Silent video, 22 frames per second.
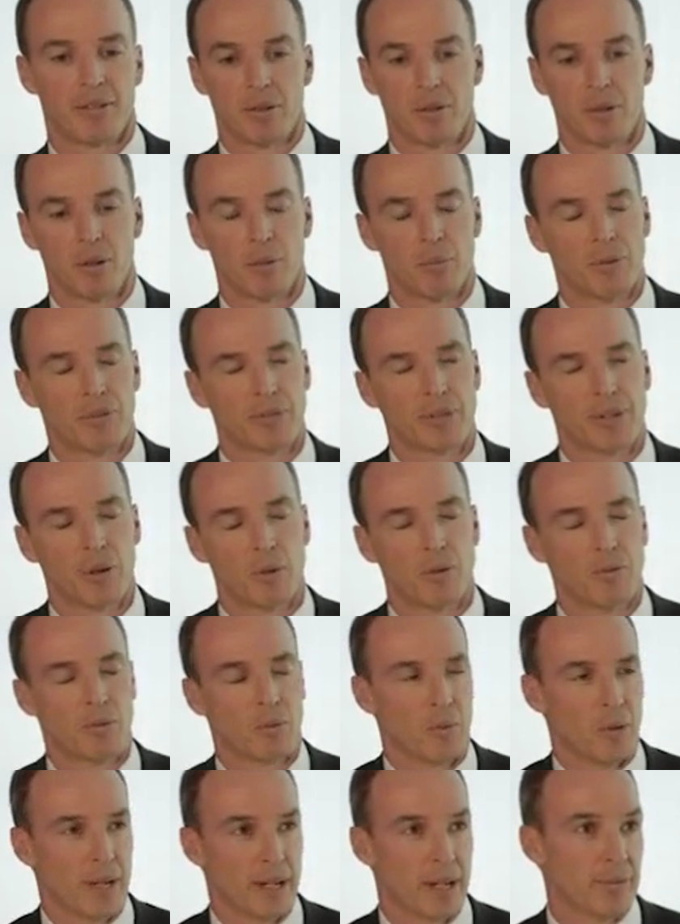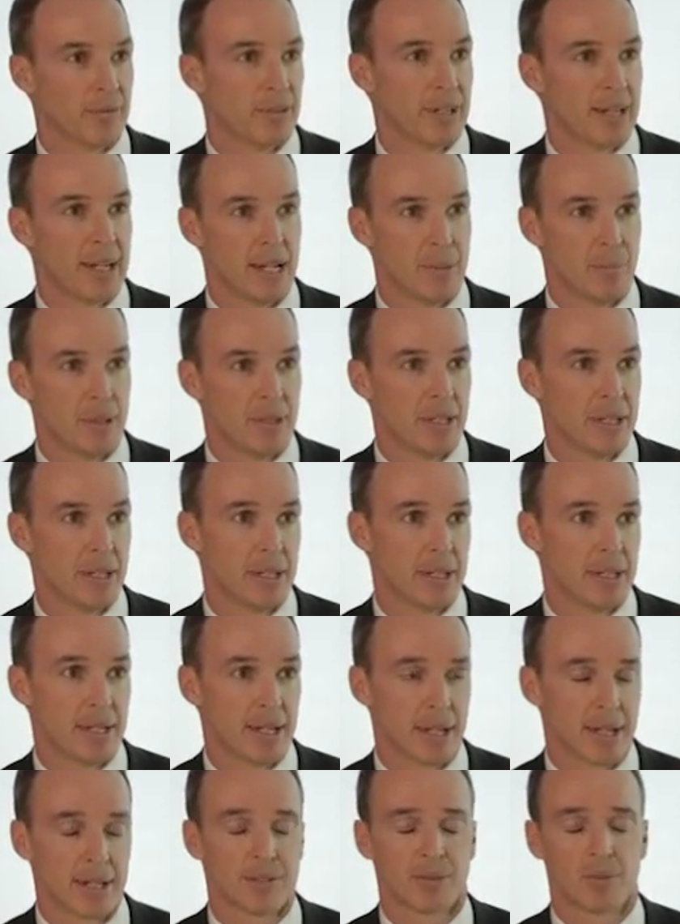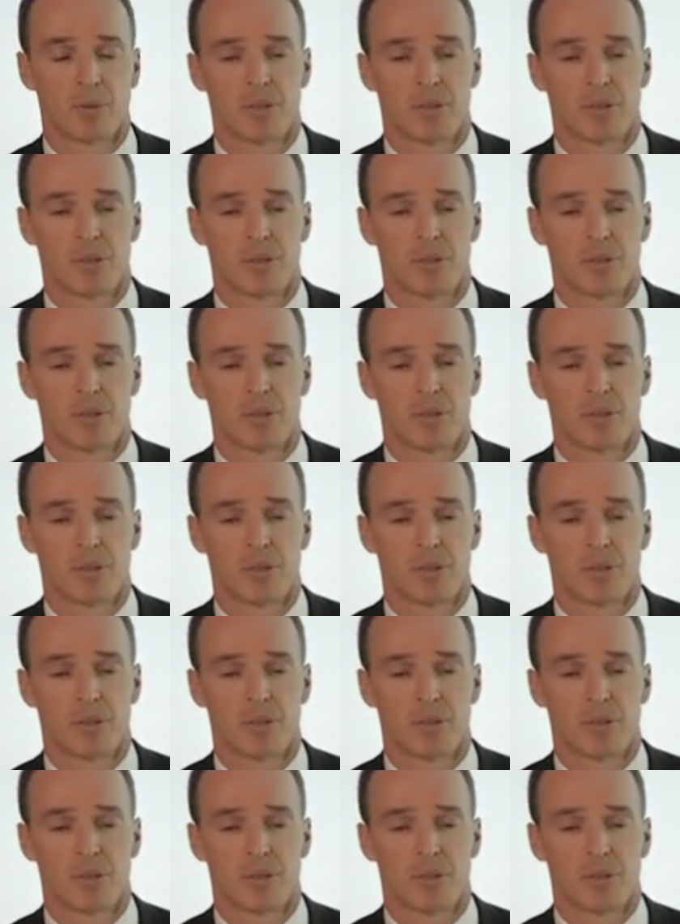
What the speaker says: you're almost overweight every name in the index,